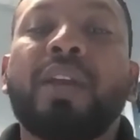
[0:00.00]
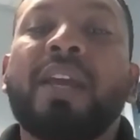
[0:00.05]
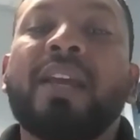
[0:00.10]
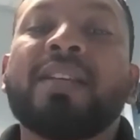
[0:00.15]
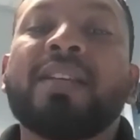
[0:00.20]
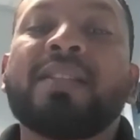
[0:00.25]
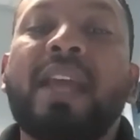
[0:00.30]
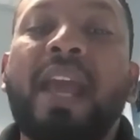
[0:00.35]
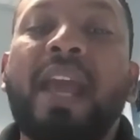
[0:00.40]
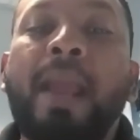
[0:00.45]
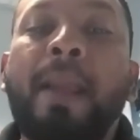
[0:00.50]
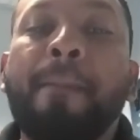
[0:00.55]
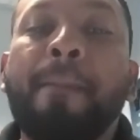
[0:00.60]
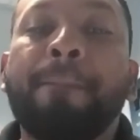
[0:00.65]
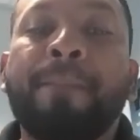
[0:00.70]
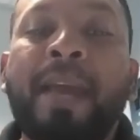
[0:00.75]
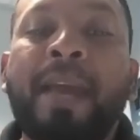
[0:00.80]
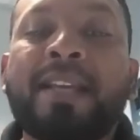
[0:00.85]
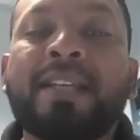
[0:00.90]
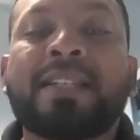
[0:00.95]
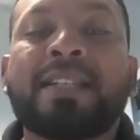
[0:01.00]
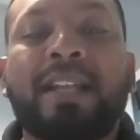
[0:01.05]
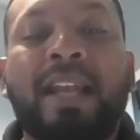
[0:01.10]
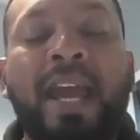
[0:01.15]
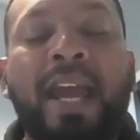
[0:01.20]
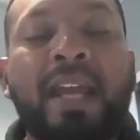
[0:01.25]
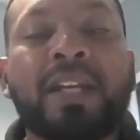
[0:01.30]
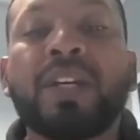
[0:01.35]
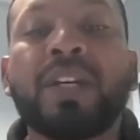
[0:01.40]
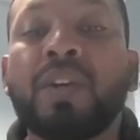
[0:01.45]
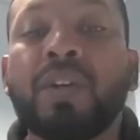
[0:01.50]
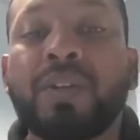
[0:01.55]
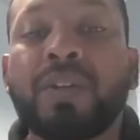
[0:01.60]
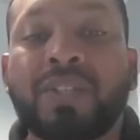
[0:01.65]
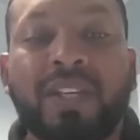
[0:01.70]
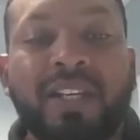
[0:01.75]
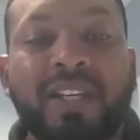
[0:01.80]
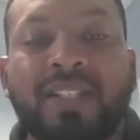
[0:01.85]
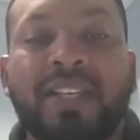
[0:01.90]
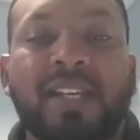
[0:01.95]
is a baseline
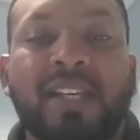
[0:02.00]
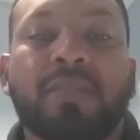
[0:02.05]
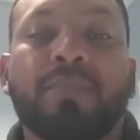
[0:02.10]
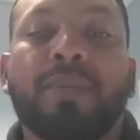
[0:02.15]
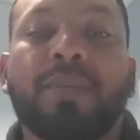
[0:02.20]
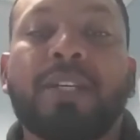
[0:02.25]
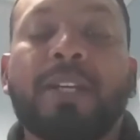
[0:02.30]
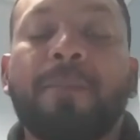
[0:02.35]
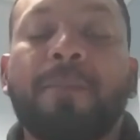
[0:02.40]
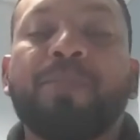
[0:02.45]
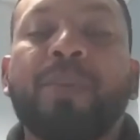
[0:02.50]
risk assessment.